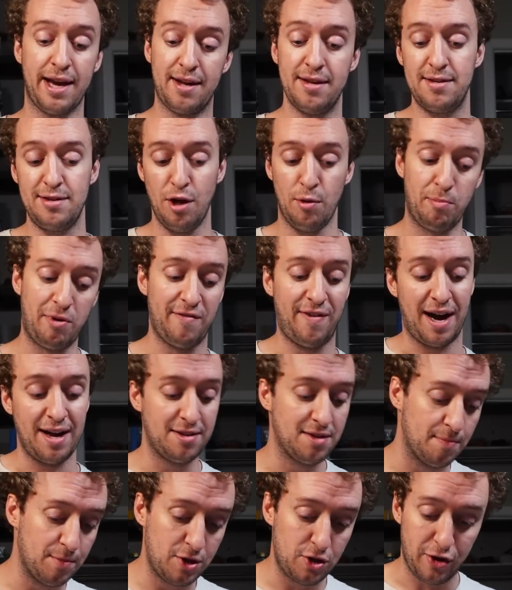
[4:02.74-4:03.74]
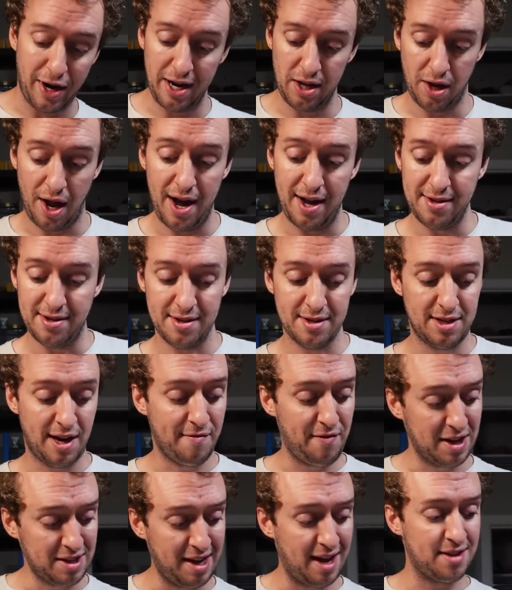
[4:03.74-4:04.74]
can still provide some straight lines and stuff
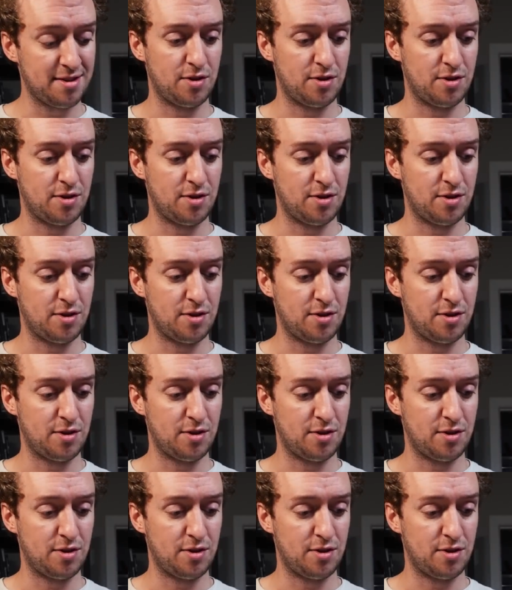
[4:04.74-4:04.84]
like that.